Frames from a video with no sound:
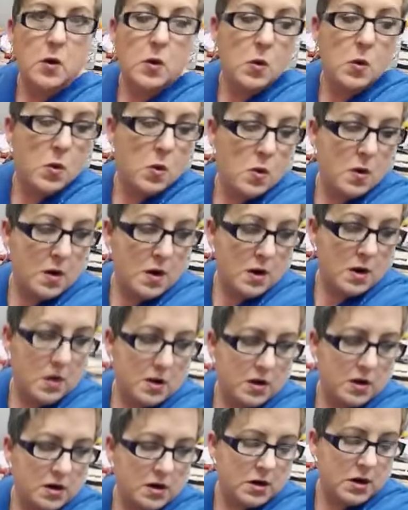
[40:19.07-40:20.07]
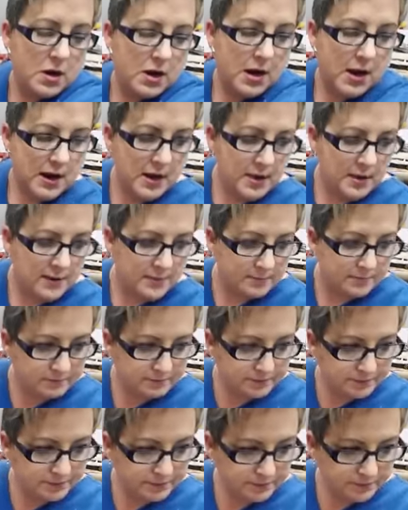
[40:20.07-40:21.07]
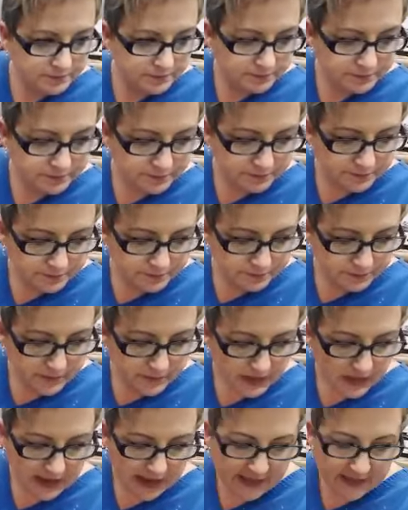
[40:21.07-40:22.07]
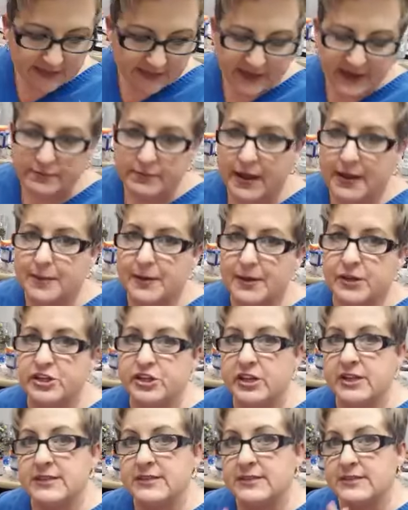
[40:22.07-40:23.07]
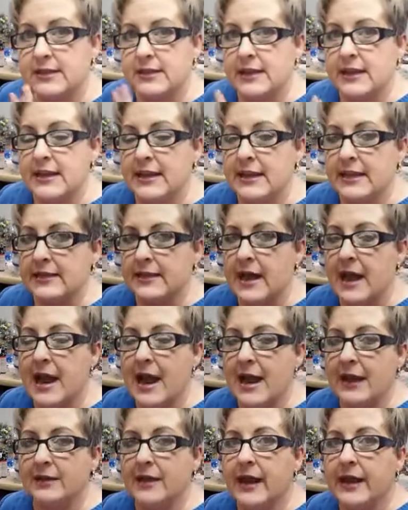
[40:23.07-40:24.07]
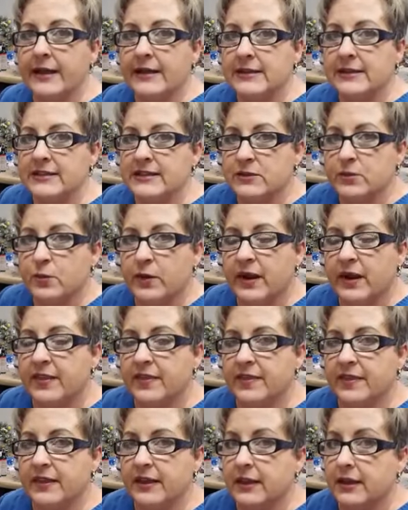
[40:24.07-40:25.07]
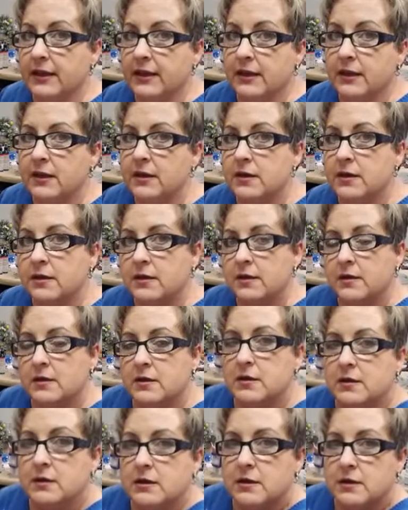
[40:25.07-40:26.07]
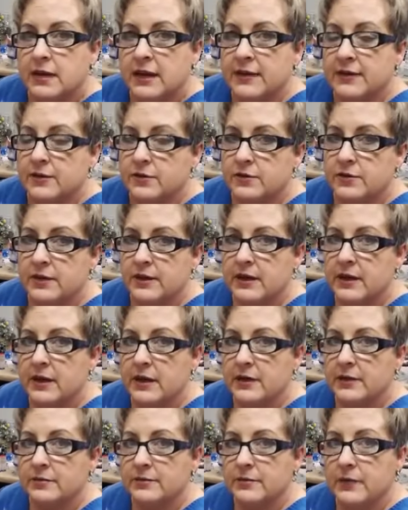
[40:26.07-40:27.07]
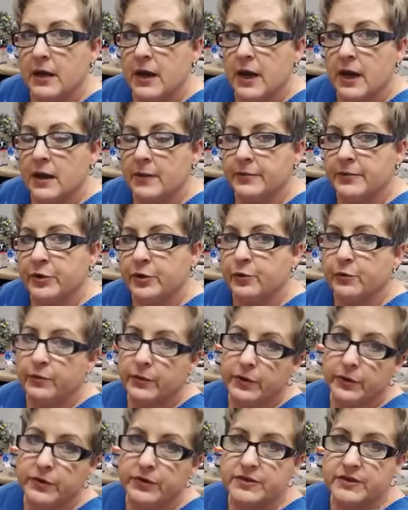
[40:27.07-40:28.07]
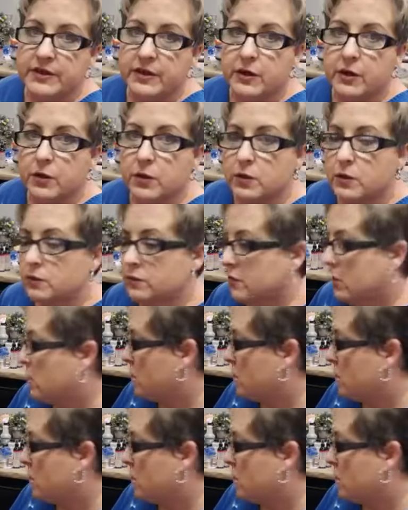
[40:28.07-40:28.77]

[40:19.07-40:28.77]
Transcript: Or, and then maybe just hitting the highlights with the either the new mousse, the gold,